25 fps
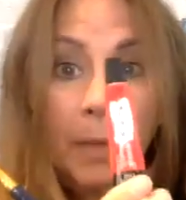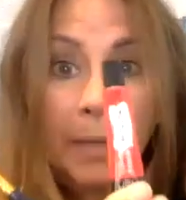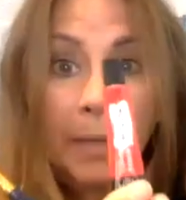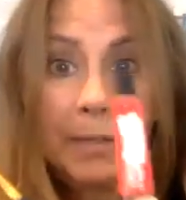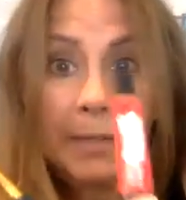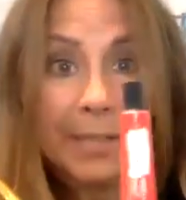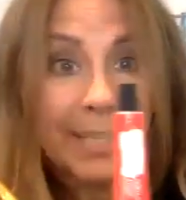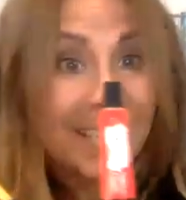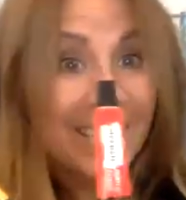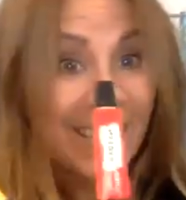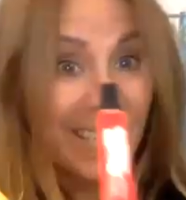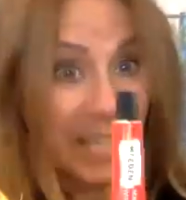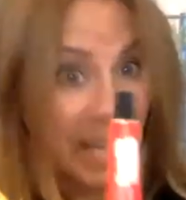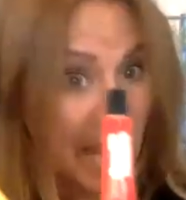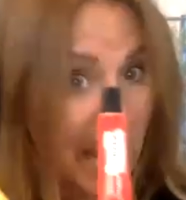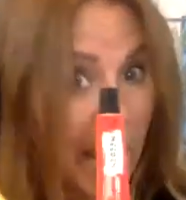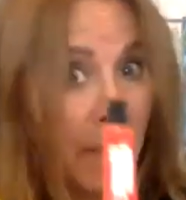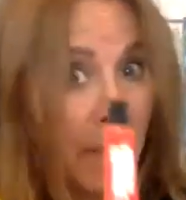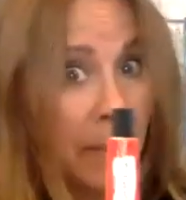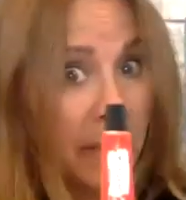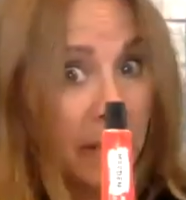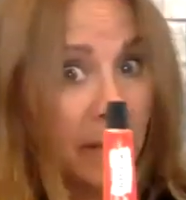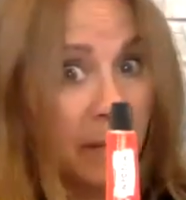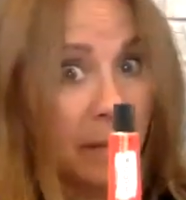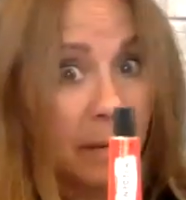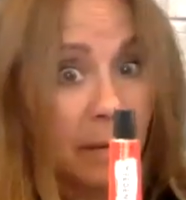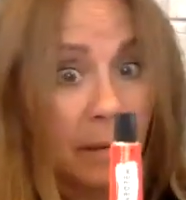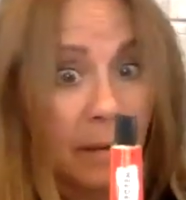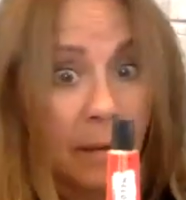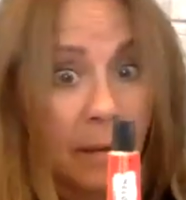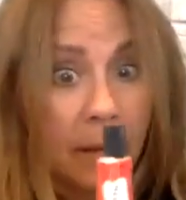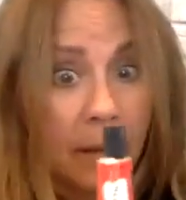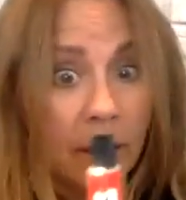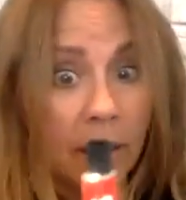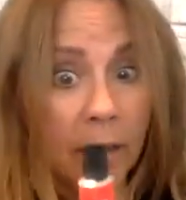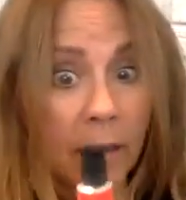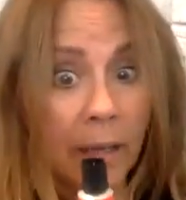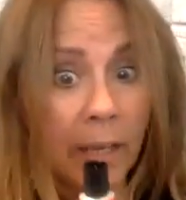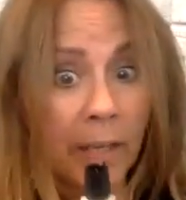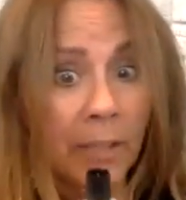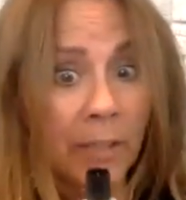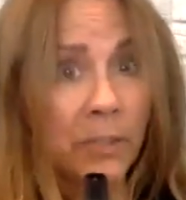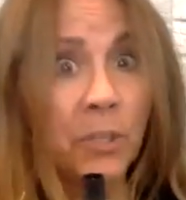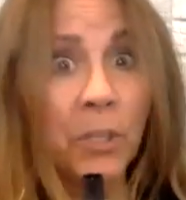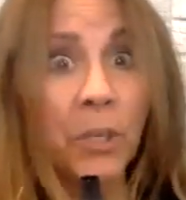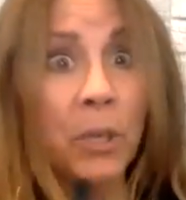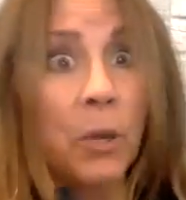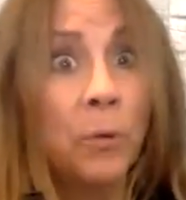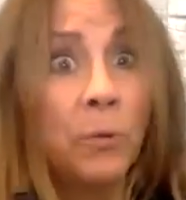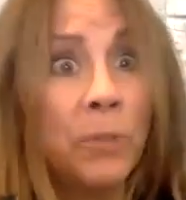Salmon is
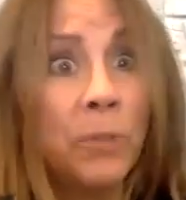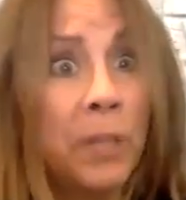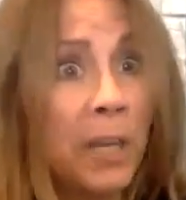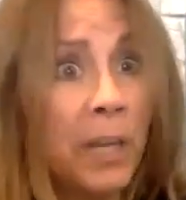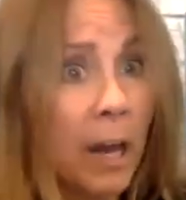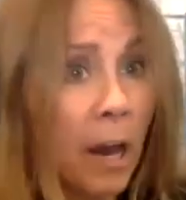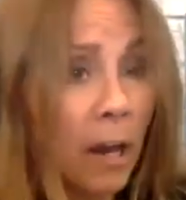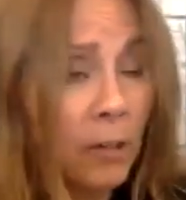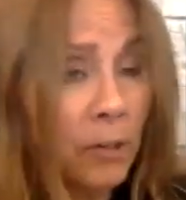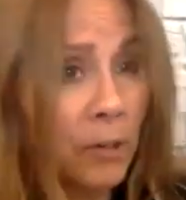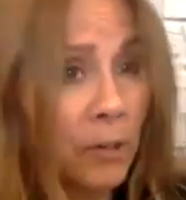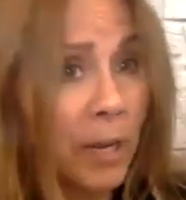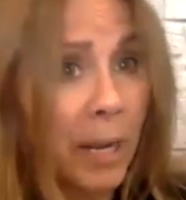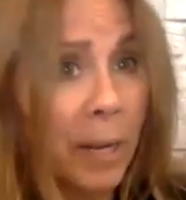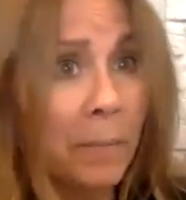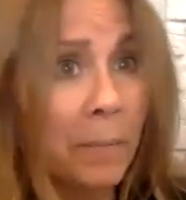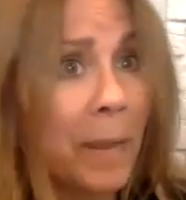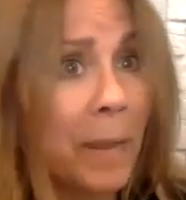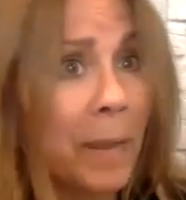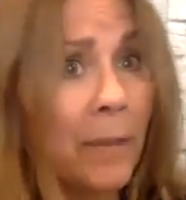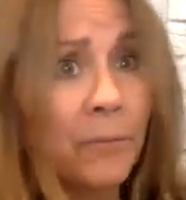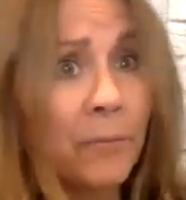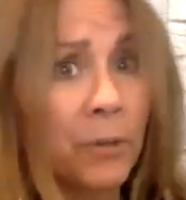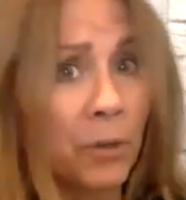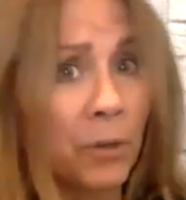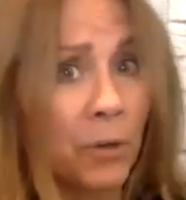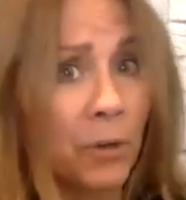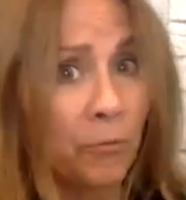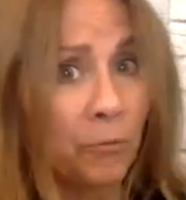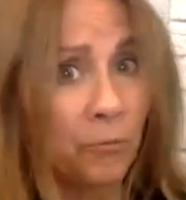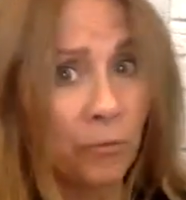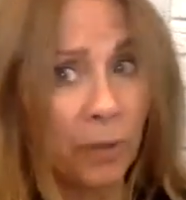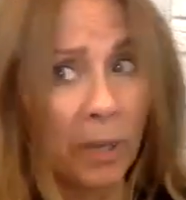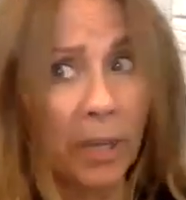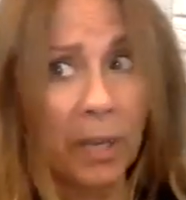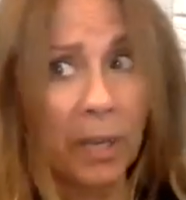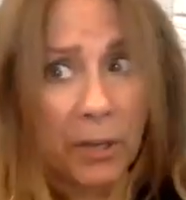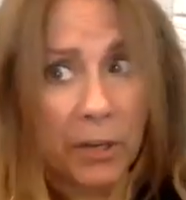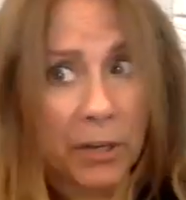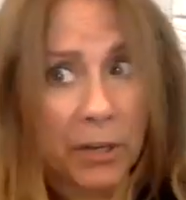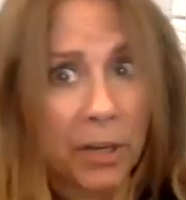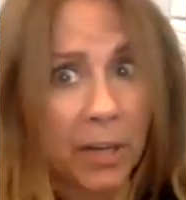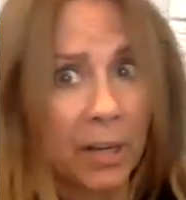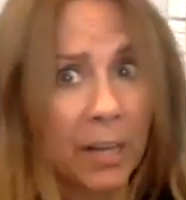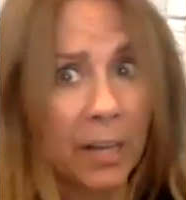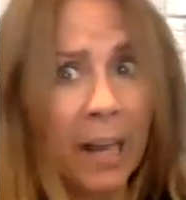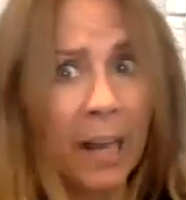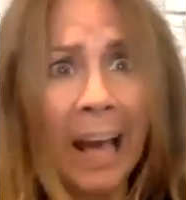the only color named after a fish.